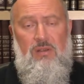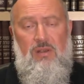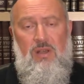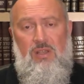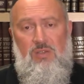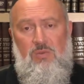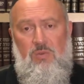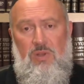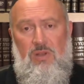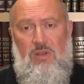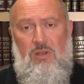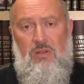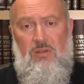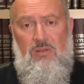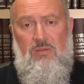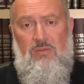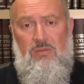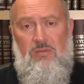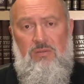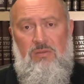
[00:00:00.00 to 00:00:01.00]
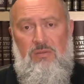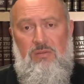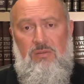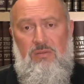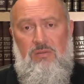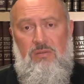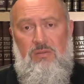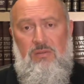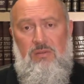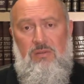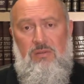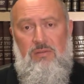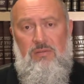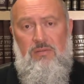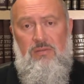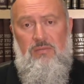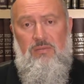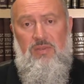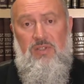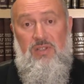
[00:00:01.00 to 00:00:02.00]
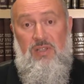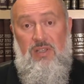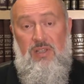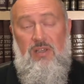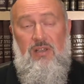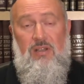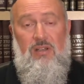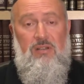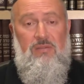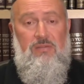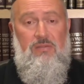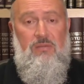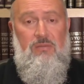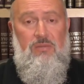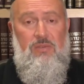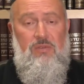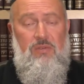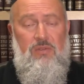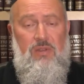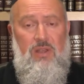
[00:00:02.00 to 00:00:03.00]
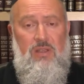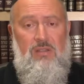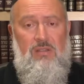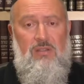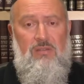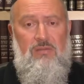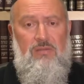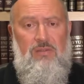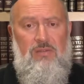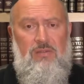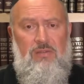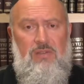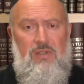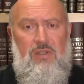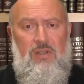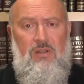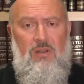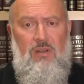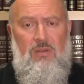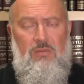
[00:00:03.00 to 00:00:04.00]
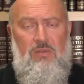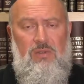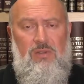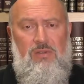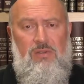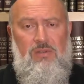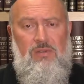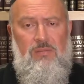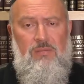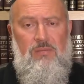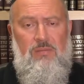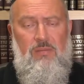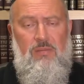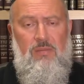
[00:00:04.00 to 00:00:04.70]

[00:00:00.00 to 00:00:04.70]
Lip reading: As we know, particularly from 2015 onwards,